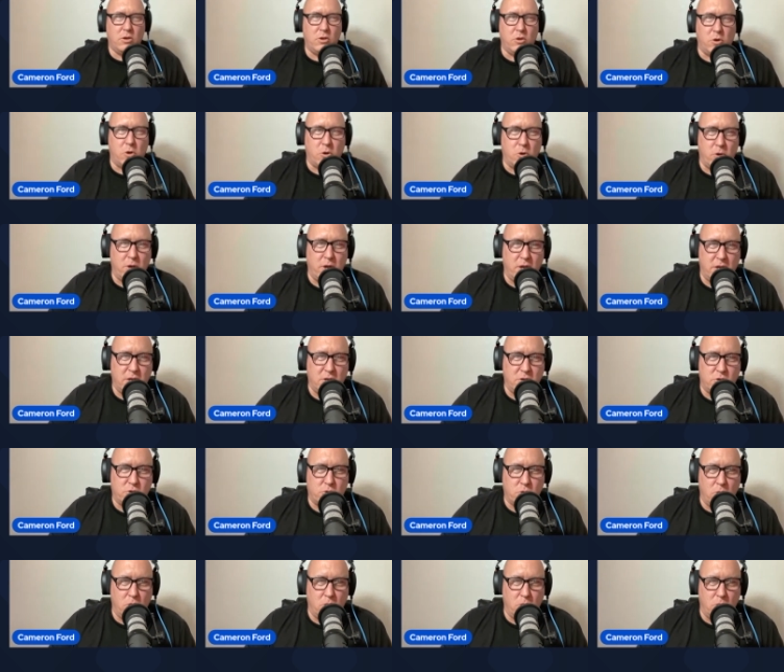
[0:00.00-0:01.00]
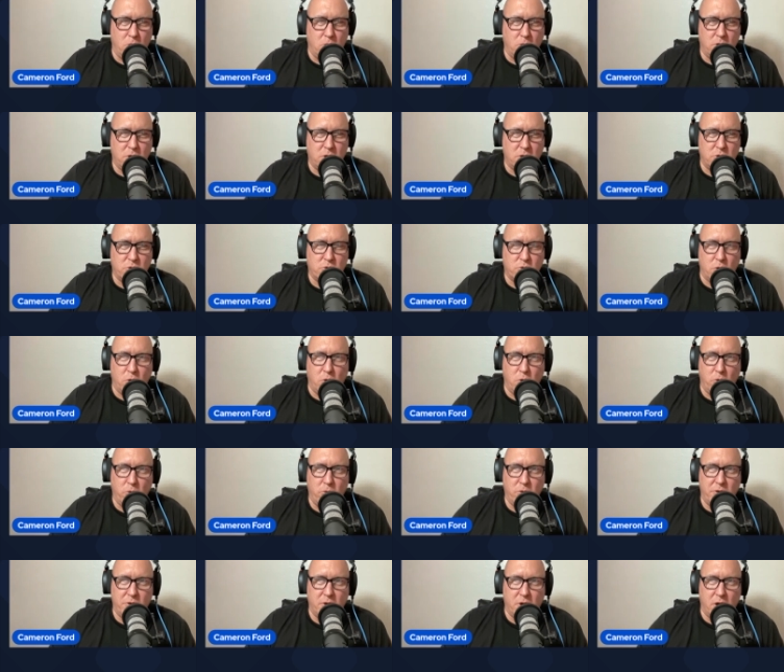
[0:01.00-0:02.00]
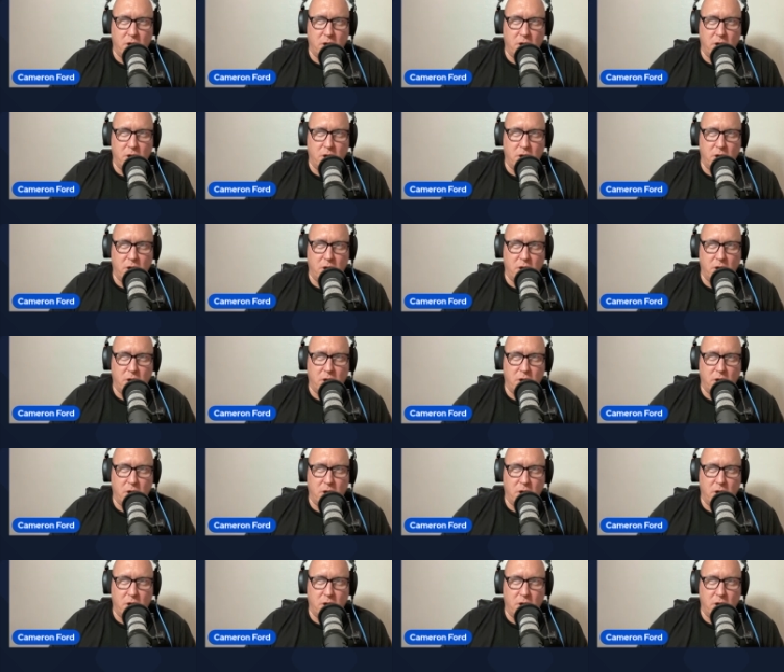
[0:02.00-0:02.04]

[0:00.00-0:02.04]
You're in control. Control the dog.